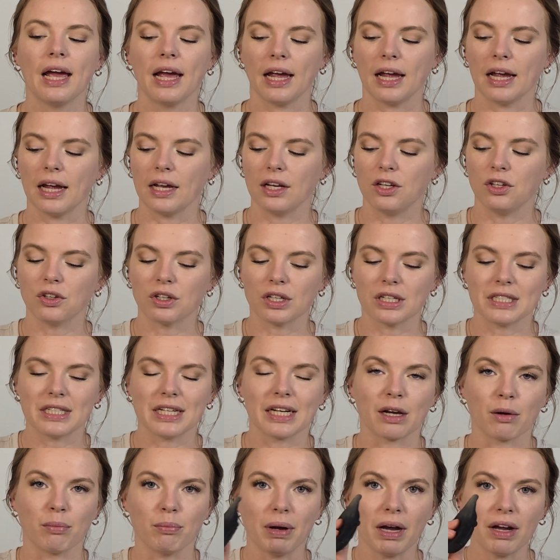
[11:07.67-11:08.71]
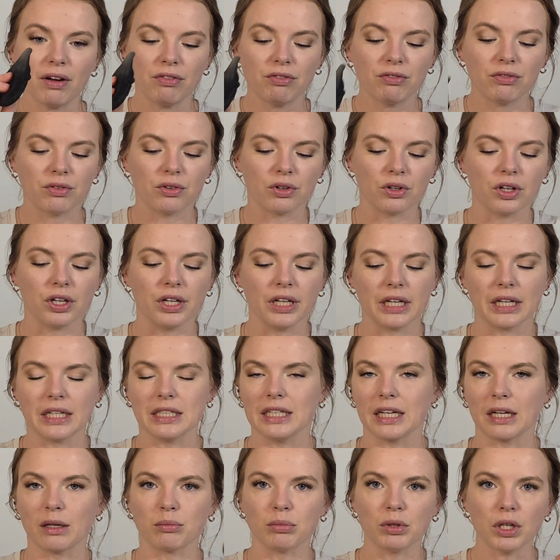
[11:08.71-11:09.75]
and you can take a puff or you can
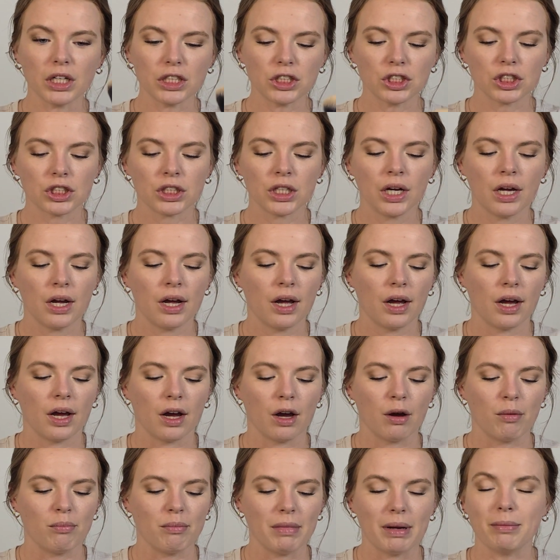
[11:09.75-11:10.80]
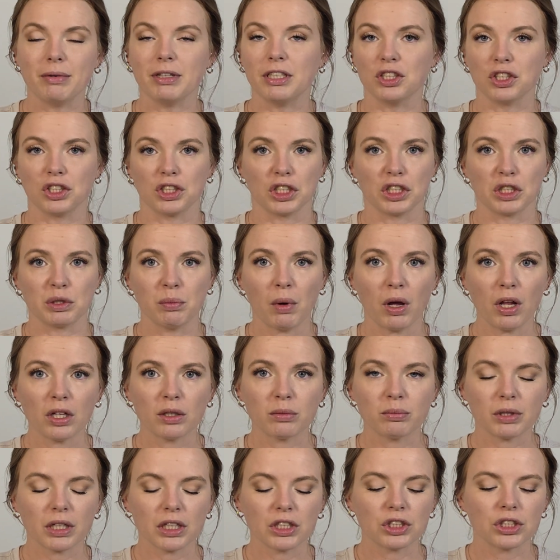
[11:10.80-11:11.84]
take a brush, maybe just a smaller
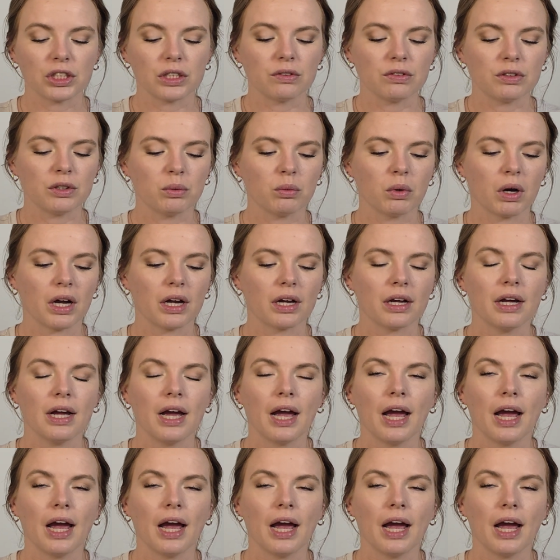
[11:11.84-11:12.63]
brush if you want,